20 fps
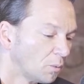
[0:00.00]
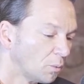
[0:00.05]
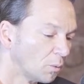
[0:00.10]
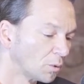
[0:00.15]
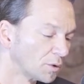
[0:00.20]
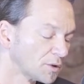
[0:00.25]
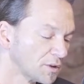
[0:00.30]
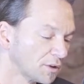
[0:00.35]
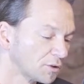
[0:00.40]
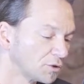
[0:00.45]

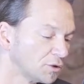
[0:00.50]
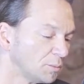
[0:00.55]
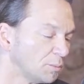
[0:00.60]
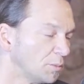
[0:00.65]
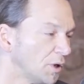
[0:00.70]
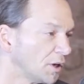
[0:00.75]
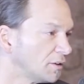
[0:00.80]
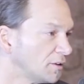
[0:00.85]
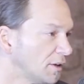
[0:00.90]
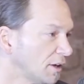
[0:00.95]
What is actually
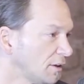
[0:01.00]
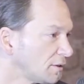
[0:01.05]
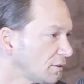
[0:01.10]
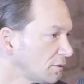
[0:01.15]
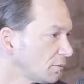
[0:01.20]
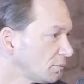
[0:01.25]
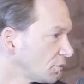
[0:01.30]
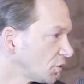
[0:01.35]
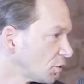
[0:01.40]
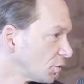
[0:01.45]
big
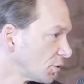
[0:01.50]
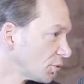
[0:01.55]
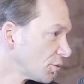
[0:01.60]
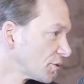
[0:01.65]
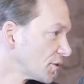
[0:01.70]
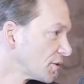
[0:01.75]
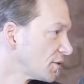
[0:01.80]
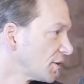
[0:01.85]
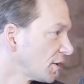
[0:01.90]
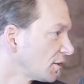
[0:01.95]
data? No one
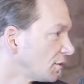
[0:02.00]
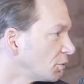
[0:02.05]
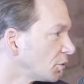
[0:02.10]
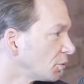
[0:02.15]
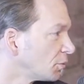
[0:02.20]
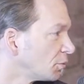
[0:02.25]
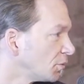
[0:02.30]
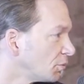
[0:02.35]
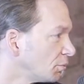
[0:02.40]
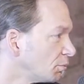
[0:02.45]
knows exactly
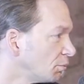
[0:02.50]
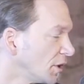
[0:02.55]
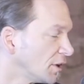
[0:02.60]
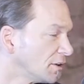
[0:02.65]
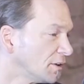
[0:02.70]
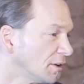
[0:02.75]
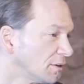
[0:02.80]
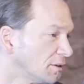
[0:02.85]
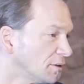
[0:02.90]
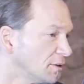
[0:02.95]
what big
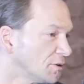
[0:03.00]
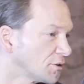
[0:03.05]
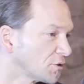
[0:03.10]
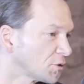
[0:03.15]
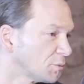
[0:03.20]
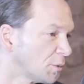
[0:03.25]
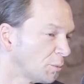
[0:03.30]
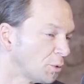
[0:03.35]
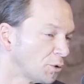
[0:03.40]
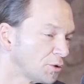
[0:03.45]
data is.
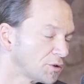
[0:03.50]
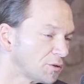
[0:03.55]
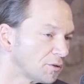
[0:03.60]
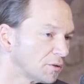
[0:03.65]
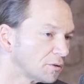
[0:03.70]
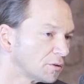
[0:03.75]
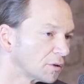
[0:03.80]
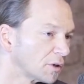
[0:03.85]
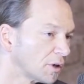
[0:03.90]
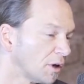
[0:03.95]
So my personal
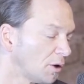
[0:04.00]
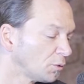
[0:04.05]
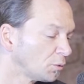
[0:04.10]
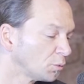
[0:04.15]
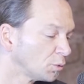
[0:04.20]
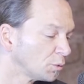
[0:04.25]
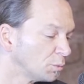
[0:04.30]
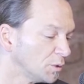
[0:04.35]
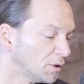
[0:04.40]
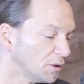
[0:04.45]
account
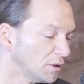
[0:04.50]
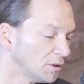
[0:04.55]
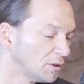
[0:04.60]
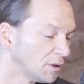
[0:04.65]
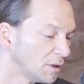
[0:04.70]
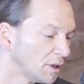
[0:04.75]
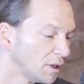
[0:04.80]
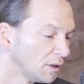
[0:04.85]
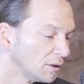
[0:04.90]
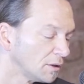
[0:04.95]
would be,
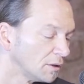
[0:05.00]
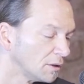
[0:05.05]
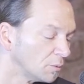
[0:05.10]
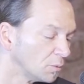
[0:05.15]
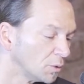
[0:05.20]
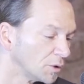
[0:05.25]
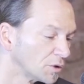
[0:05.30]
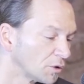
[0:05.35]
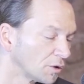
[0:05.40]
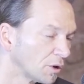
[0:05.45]

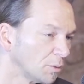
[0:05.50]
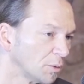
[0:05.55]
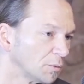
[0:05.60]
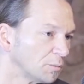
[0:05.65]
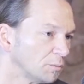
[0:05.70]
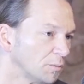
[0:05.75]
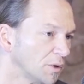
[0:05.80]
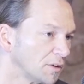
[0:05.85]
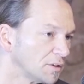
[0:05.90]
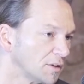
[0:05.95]
we're talking
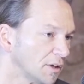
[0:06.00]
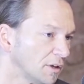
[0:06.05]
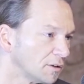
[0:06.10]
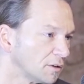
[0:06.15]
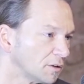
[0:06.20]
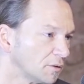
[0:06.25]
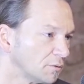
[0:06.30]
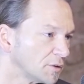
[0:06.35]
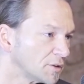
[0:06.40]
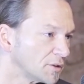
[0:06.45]
about big data
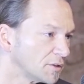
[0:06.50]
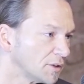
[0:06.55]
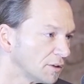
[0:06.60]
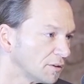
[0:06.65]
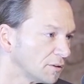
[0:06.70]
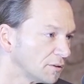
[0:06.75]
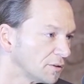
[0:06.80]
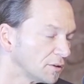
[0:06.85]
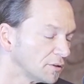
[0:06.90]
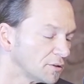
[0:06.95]
if it's
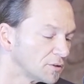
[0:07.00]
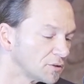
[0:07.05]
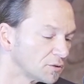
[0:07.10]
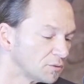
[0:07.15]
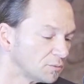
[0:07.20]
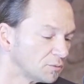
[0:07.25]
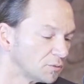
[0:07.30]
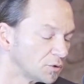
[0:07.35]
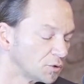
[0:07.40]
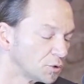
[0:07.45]
data that is
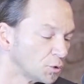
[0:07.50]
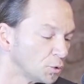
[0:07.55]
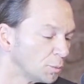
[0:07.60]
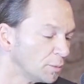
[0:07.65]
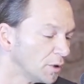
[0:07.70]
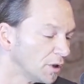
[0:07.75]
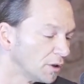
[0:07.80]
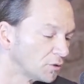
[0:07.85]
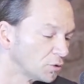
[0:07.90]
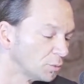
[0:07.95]
too
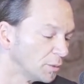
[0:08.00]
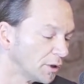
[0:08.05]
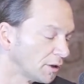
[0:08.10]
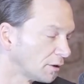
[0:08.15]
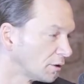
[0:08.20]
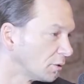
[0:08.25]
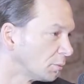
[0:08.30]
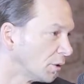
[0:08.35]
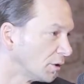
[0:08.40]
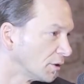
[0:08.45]
big to be
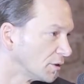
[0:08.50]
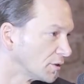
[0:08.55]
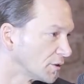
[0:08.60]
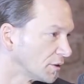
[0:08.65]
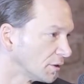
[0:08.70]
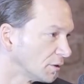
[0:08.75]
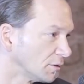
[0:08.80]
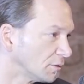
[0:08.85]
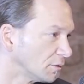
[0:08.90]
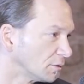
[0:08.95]
handled by a
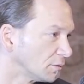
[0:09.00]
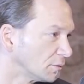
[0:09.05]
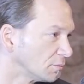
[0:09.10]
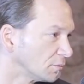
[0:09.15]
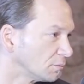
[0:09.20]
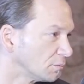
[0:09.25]
single